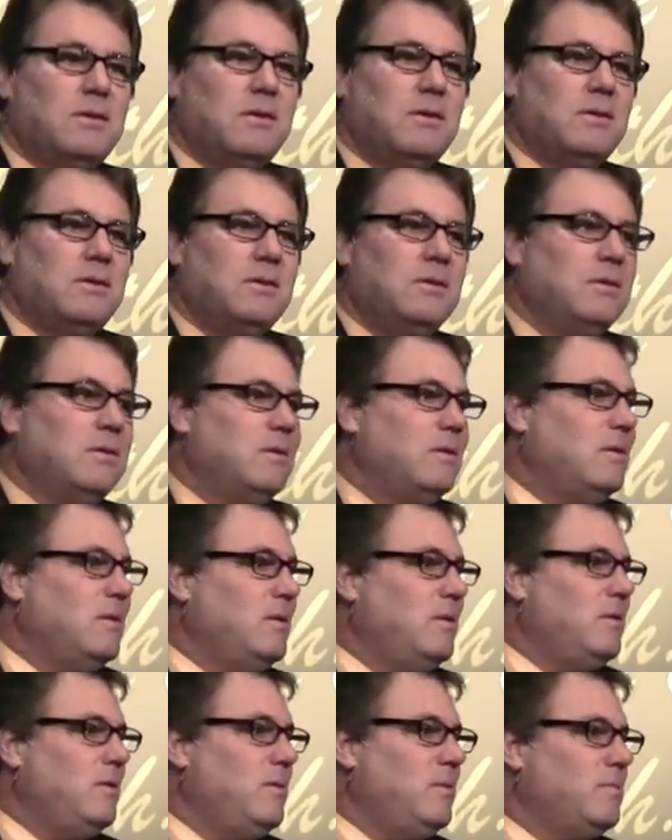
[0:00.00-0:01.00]

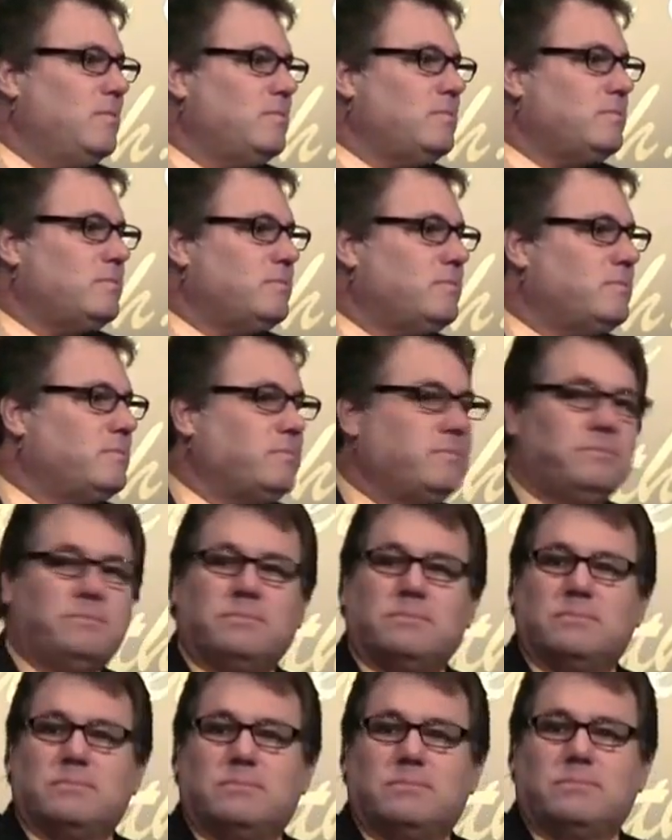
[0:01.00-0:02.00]

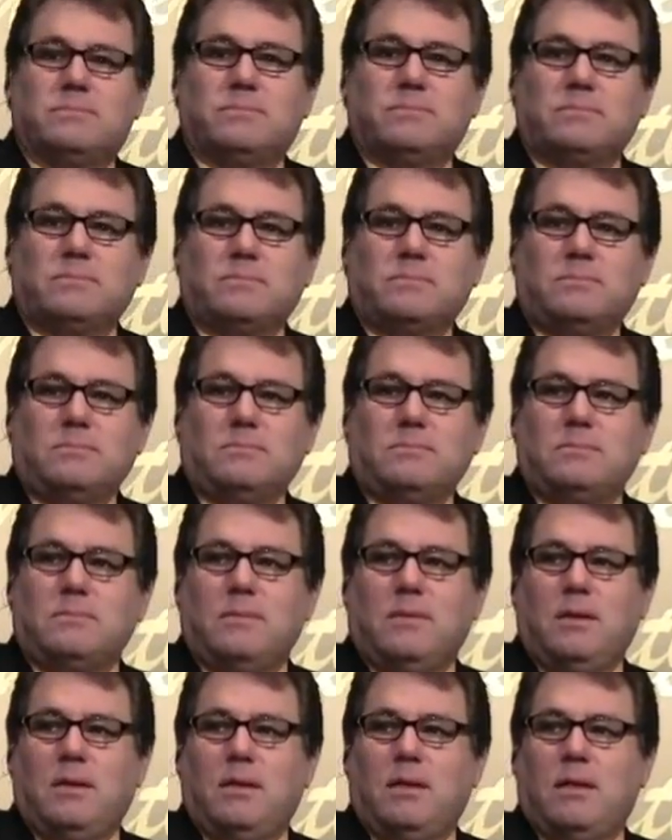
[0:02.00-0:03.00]

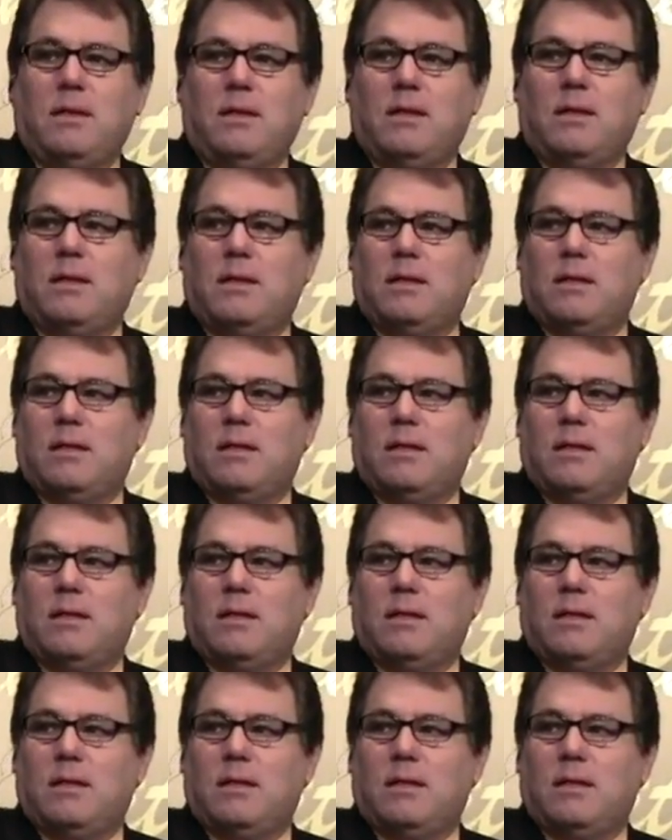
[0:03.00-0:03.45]
[no speech]